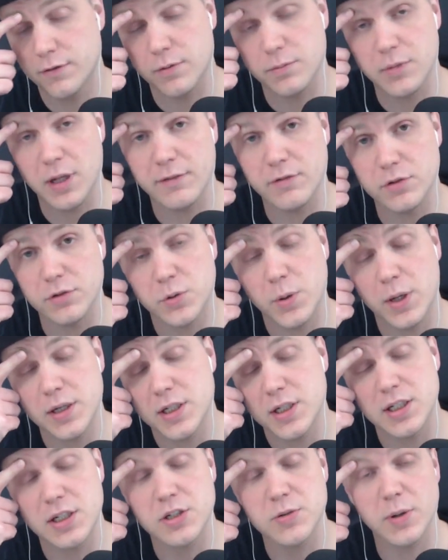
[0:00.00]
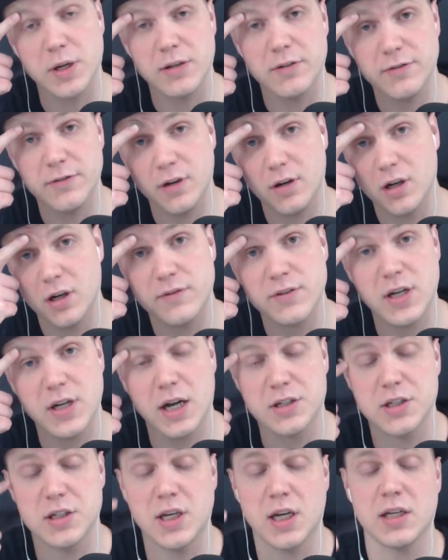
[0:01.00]
from level twenty to twenty-five
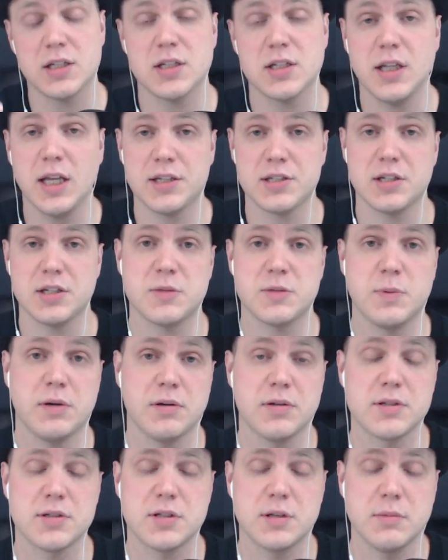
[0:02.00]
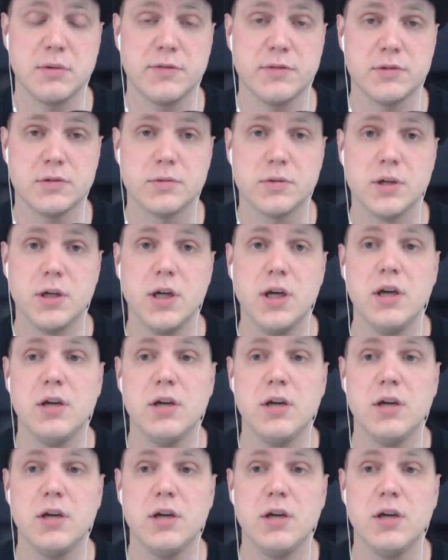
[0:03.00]
actually takes less experience than before.